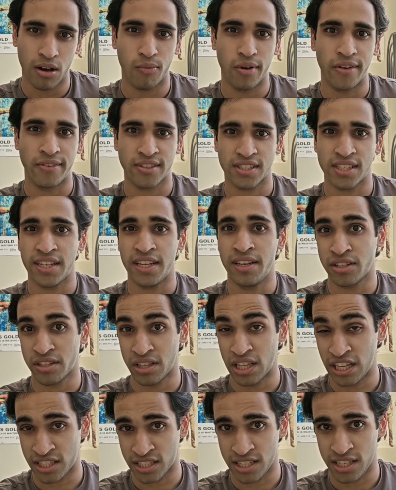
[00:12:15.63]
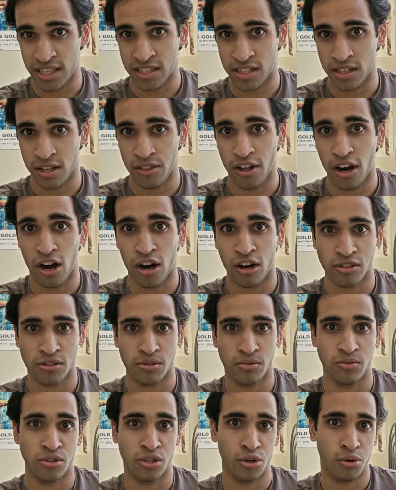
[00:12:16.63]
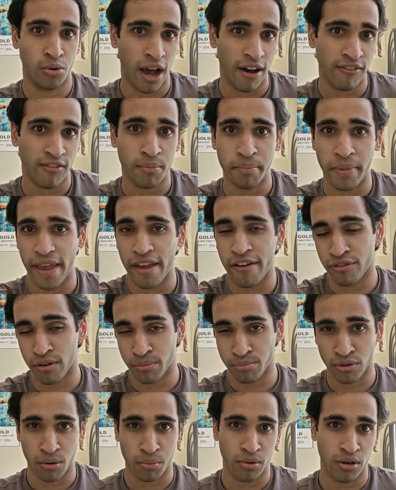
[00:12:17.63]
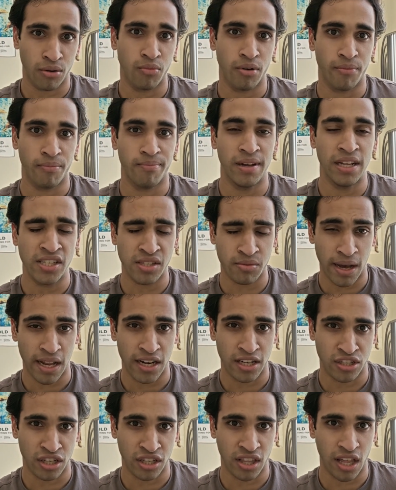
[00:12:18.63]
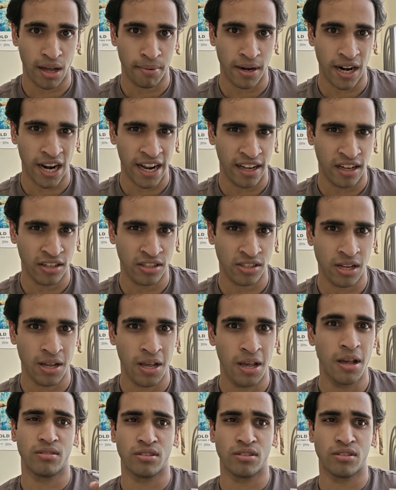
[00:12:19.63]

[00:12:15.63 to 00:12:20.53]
We've seen this season that Arsenal do have a bit of a problem with mismanaging their players,